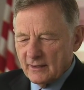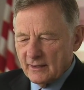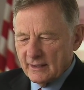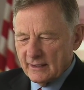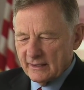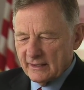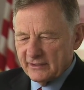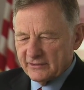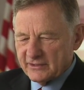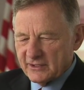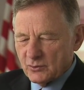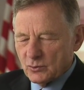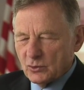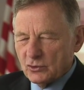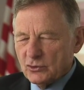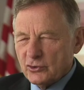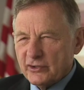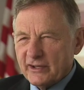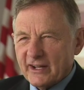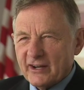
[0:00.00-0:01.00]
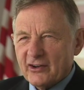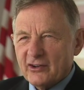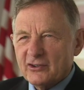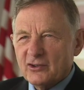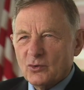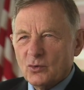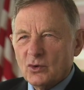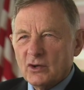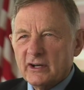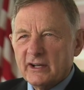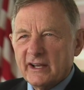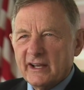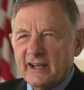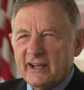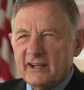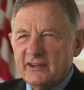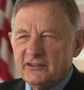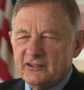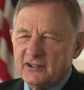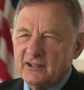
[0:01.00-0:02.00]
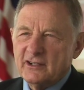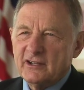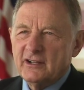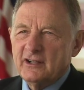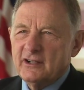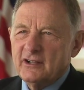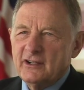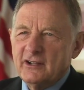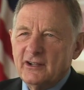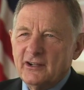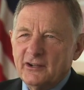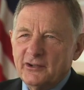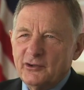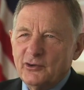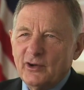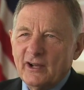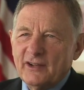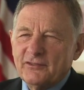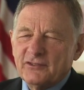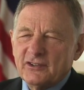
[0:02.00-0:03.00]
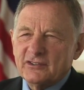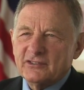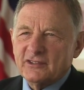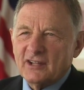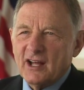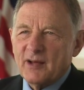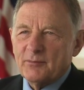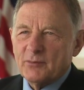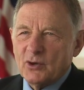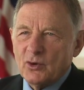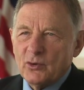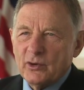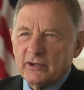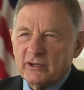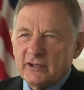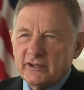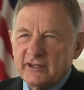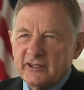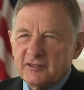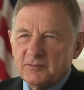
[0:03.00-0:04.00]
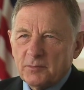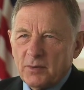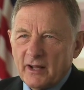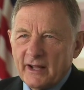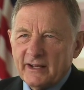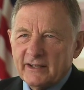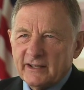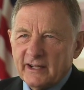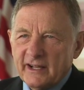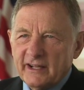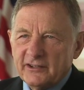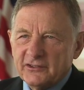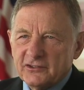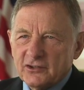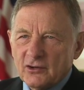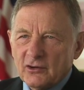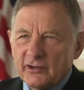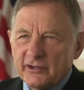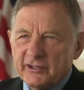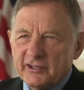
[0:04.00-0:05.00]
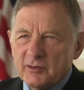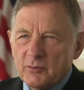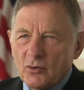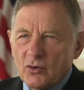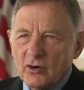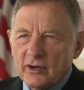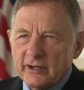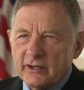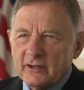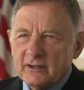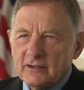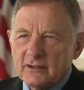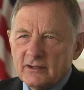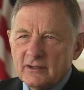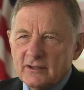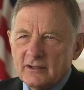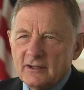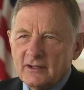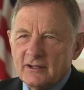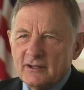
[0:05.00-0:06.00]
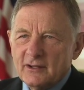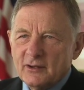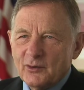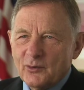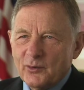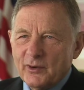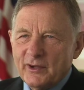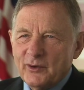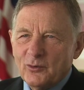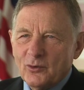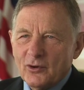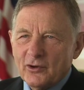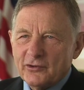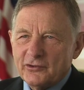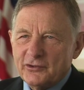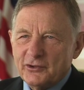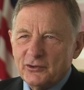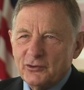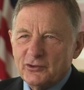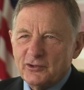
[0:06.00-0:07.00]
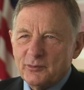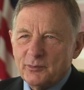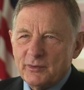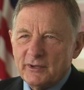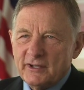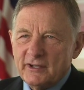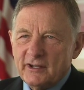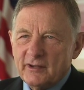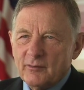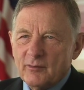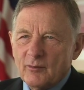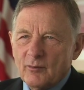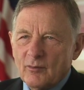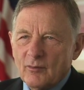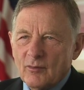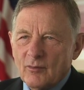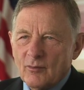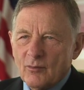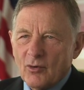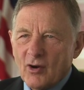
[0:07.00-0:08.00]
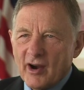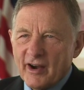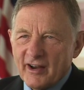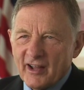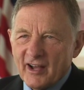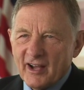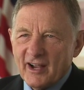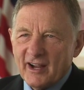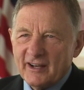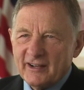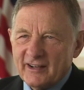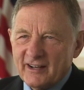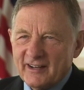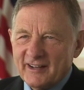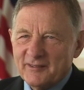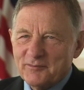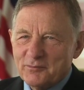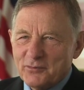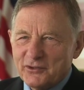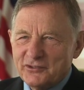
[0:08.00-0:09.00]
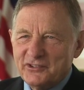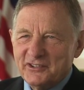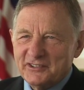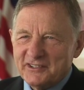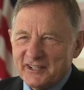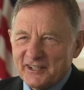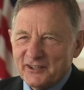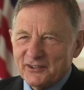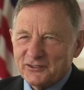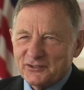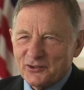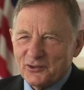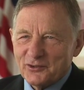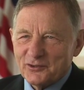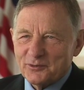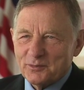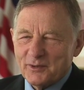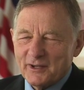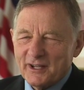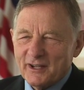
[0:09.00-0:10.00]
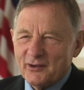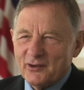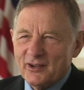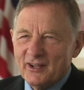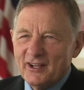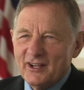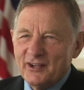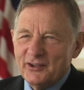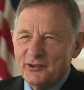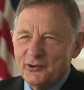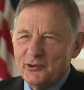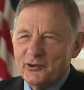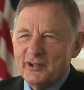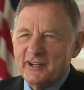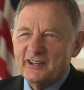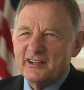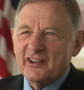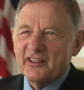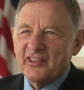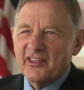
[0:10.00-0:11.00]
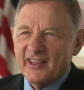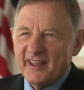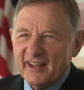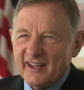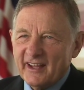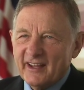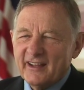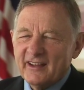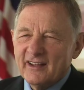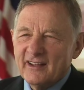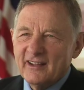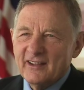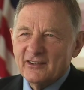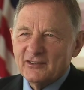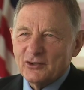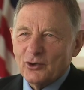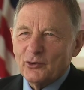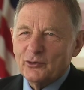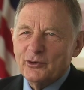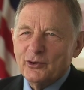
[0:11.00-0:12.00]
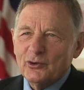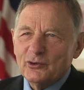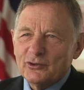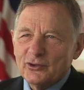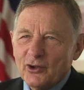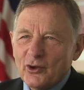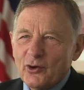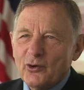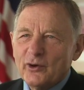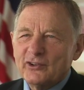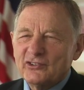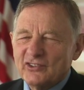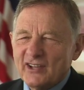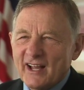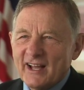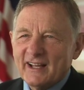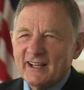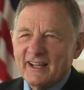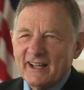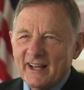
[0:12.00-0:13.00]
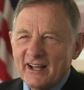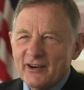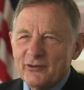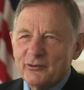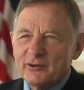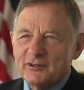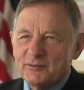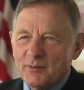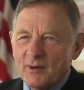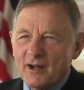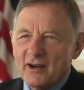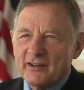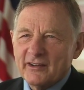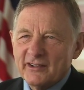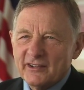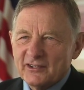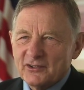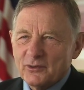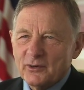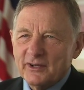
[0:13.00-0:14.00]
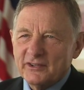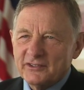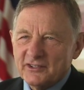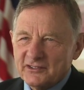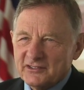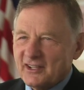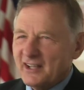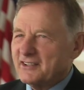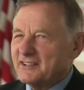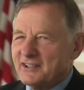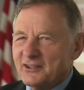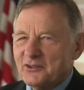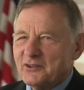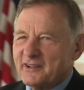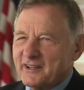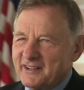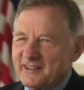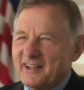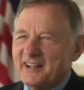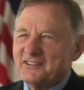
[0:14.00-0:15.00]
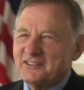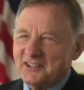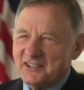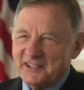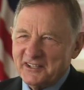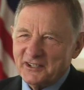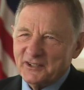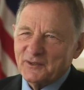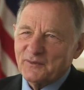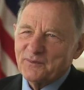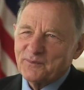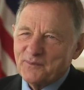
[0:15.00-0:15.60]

And they said, we'll do that under one occasion. You have to stop going to these plant gates early in the morning. We want you to be bright-eyed and bushy-tailed, so to speak. You need to think so you'll know exactly how to respond to these questions. I said, okay, that's a deal.